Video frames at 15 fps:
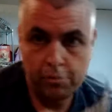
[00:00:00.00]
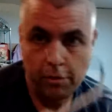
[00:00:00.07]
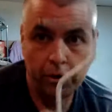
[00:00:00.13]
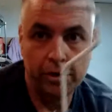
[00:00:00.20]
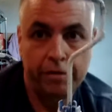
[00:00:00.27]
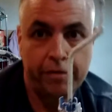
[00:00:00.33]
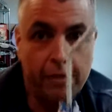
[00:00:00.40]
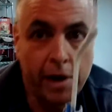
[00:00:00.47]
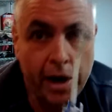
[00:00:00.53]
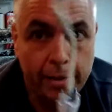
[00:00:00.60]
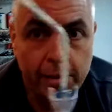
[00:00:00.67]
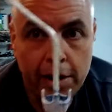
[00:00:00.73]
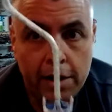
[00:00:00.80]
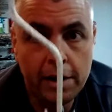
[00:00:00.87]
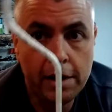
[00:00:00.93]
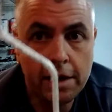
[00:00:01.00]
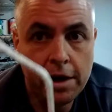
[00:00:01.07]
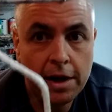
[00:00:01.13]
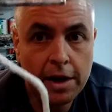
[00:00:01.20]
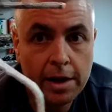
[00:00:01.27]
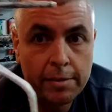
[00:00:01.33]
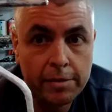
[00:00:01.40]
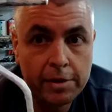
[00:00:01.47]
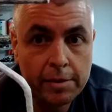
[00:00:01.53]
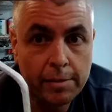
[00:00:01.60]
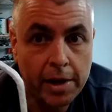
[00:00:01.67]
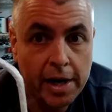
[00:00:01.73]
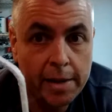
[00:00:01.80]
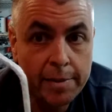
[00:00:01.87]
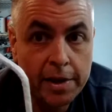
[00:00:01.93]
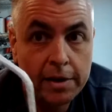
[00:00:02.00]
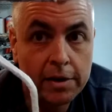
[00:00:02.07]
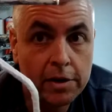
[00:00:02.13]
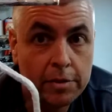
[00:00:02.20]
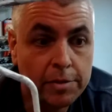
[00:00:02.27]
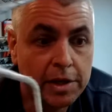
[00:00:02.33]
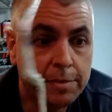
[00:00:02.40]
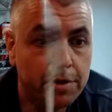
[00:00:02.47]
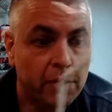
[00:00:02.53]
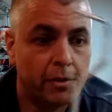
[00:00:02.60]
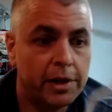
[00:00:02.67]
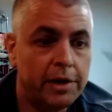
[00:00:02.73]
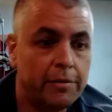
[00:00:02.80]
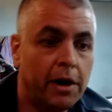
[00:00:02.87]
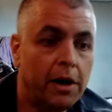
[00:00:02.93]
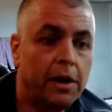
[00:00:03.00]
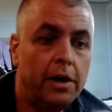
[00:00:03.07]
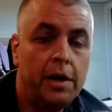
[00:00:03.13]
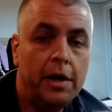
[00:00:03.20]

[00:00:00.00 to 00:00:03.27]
roller frame. You can buy them at Home Depot or anywhere.